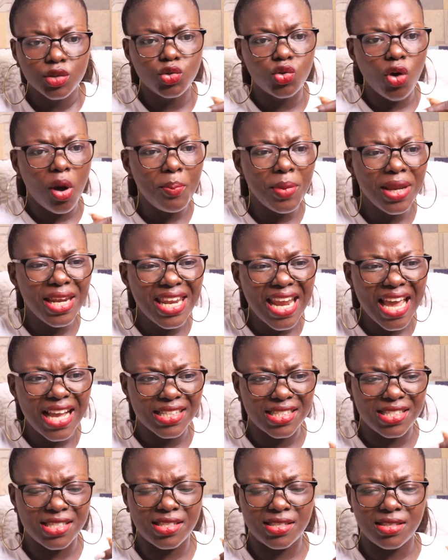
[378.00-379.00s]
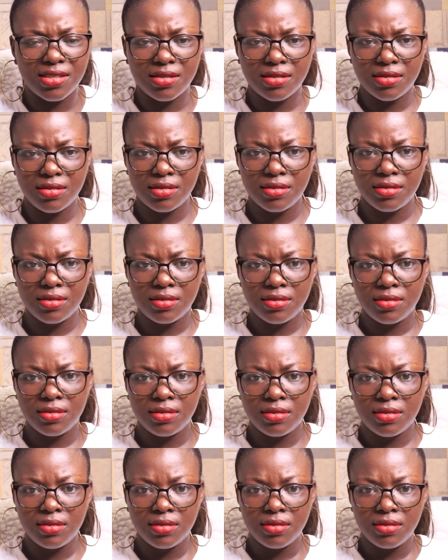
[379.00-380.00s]
dominate. Thank you.
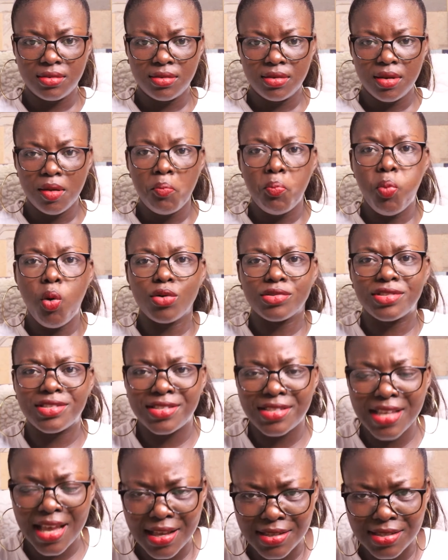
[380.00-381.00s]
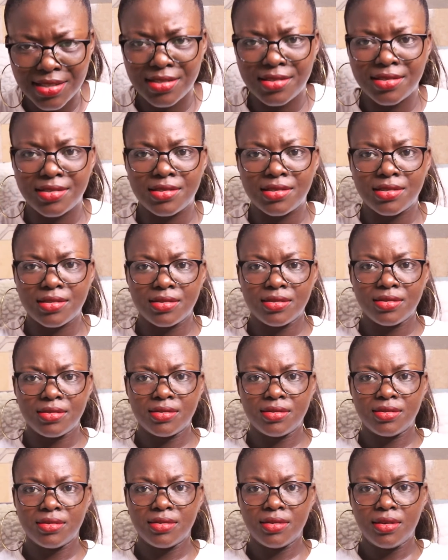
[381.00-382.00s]
Possess.
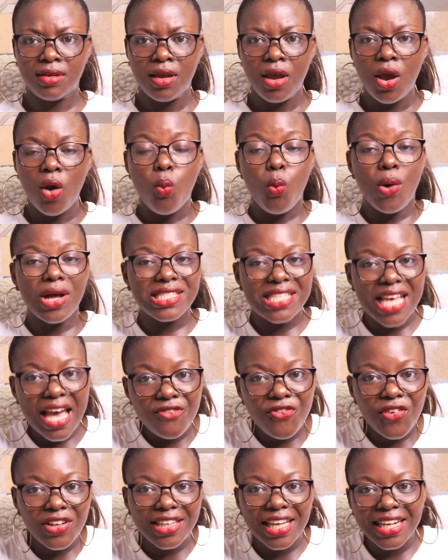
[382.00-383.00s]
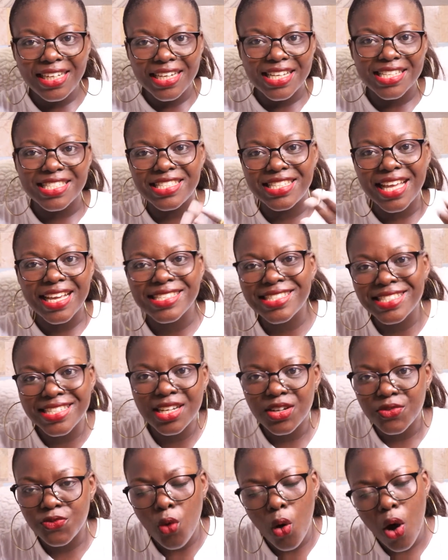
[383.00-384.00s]
Thank you. Whatever that is
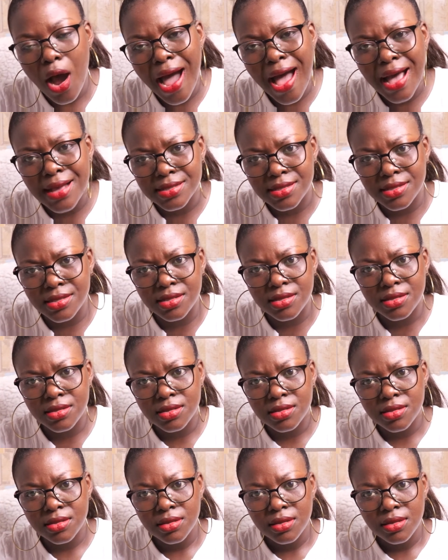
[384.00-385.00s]
destined for us